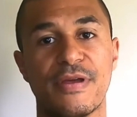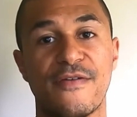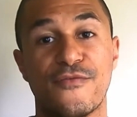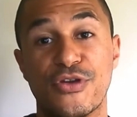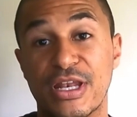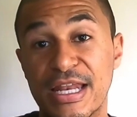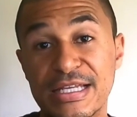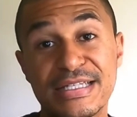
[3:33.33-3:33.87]
if
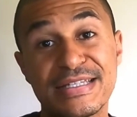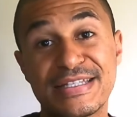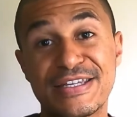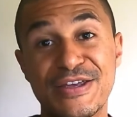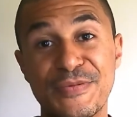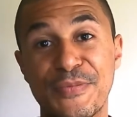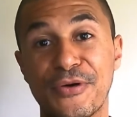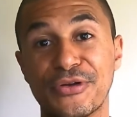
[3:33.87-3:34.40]
we listen
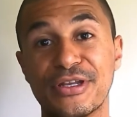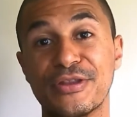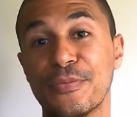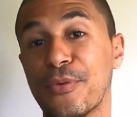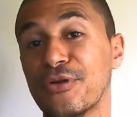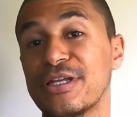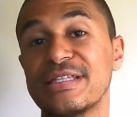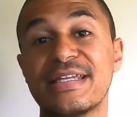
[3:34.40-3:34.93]
to your body, the
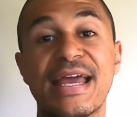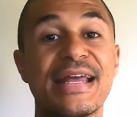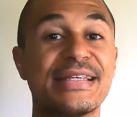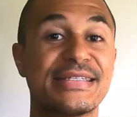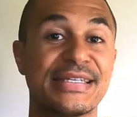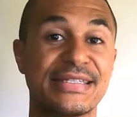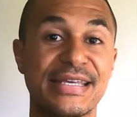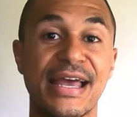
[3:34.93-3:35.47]
body
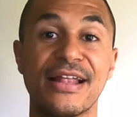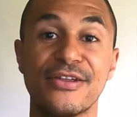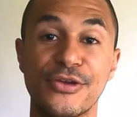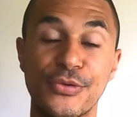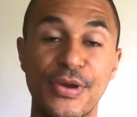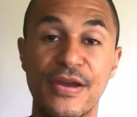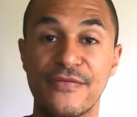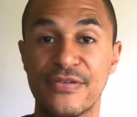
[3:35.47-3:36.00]
tends to tell
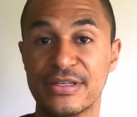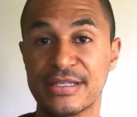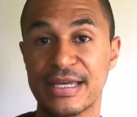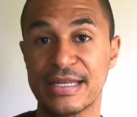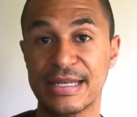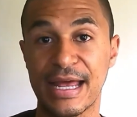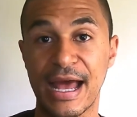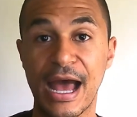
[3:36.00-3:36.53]
you if it's
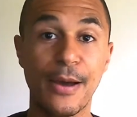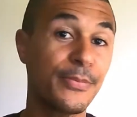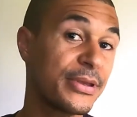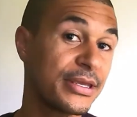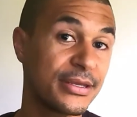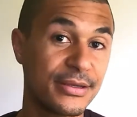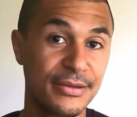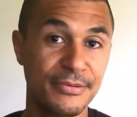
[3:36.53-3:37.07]
in a
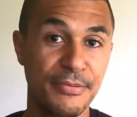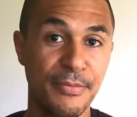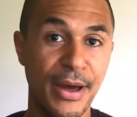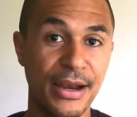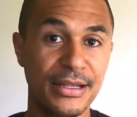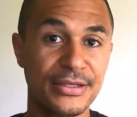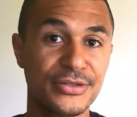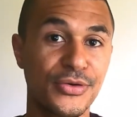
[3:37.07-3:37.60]
happy
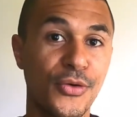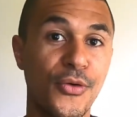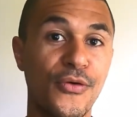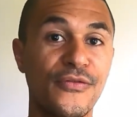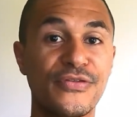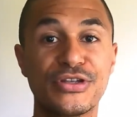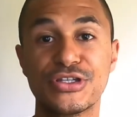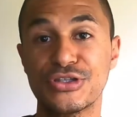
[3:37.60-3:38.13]
balance
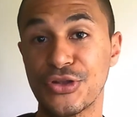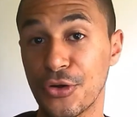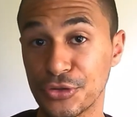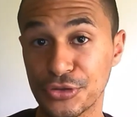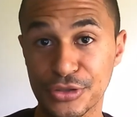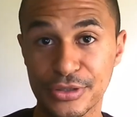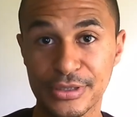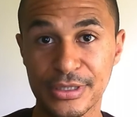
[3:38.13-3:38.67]
or if it's
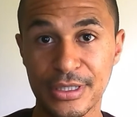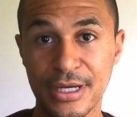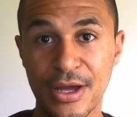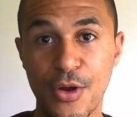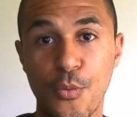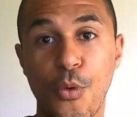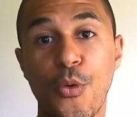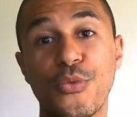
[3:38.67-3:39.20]
not.
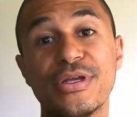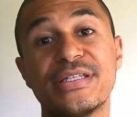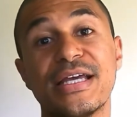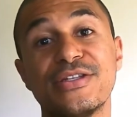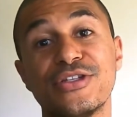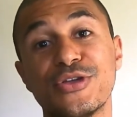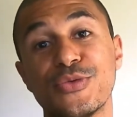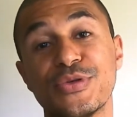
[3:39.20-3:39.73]
What we
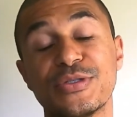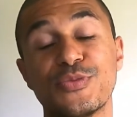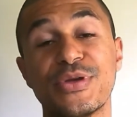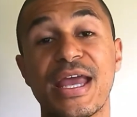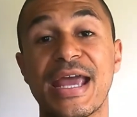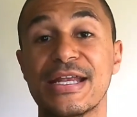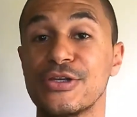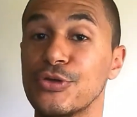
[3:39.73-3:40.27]
tend to do is
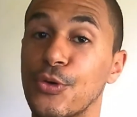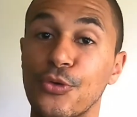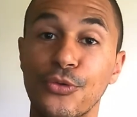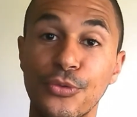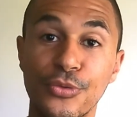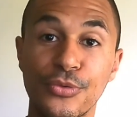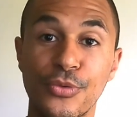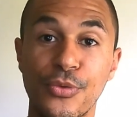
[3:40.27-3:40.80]
we
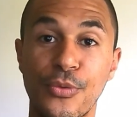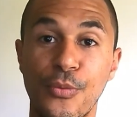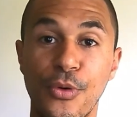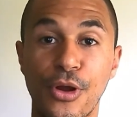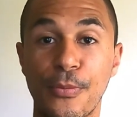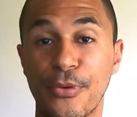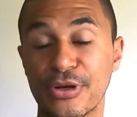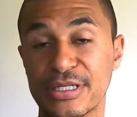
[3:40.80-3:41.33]
ignore
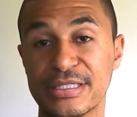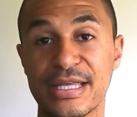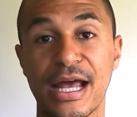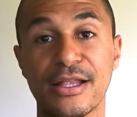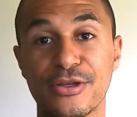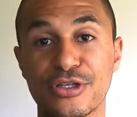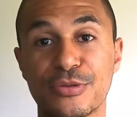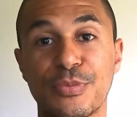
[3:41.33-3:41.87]
what our body's
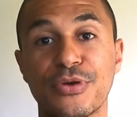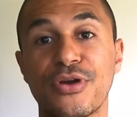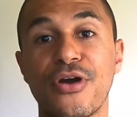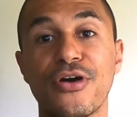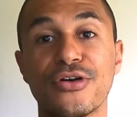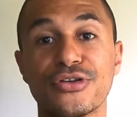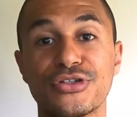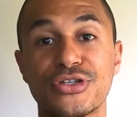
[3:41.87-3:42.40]
telling us,
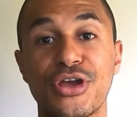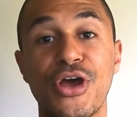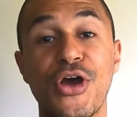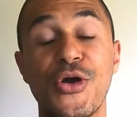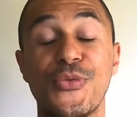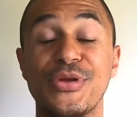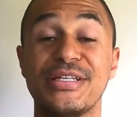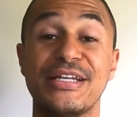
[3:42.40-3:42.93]
because
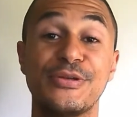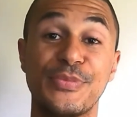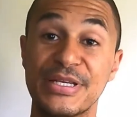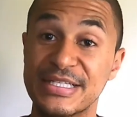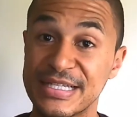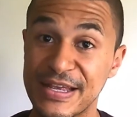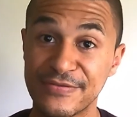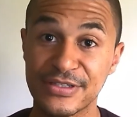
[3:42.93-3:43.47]
we tend to be
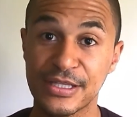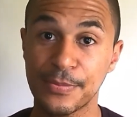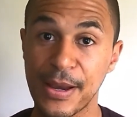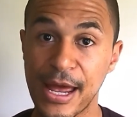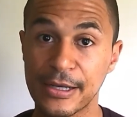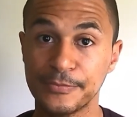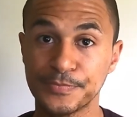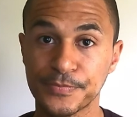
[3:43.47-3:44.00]
slaves to the
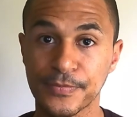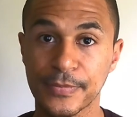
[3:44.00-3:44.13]
plan